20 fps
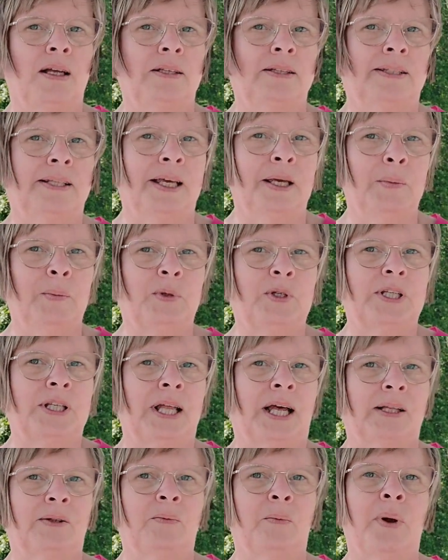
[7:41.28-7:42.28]
tips
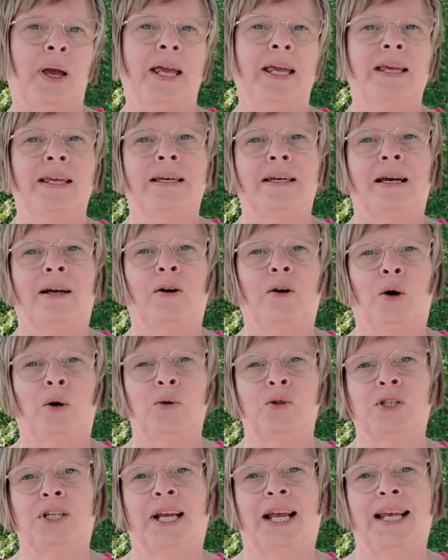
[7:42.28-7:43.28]
that make
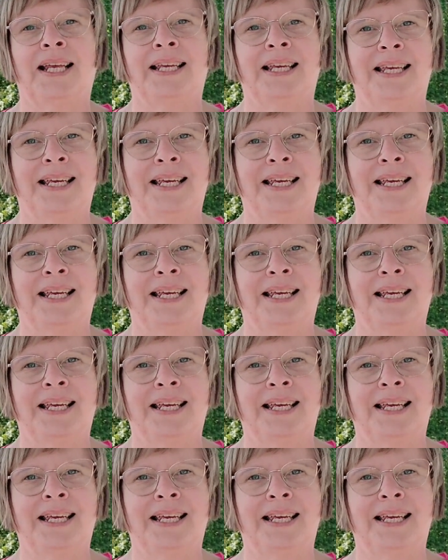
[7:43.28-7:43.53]
crocheting